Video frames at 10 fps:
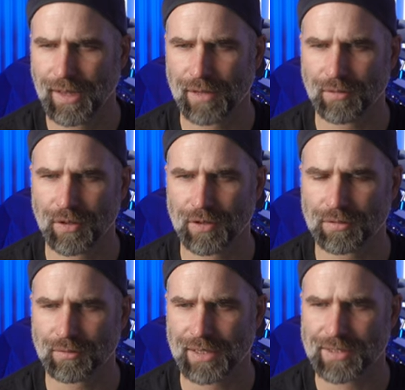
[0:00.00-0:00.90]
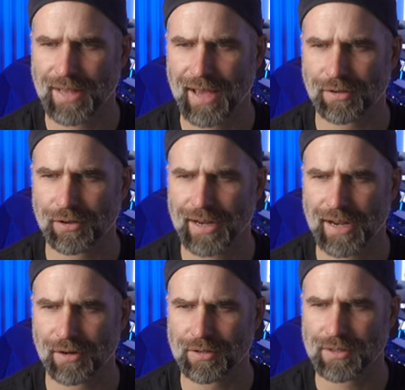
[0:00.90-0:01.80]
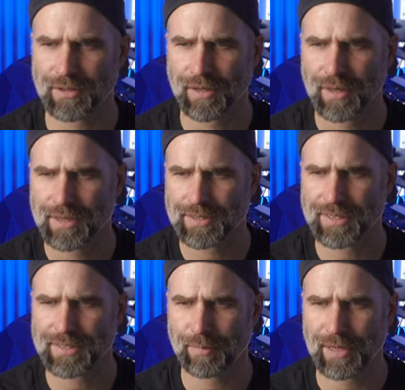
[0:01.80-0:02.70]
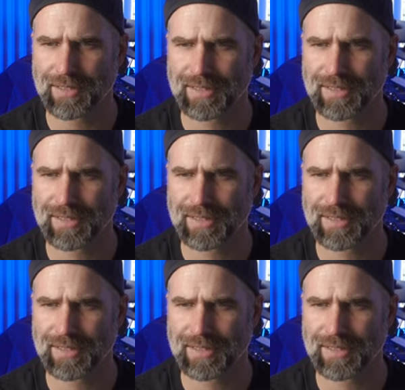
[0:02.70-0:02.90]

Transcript: Have a like standard here, sixty minutes,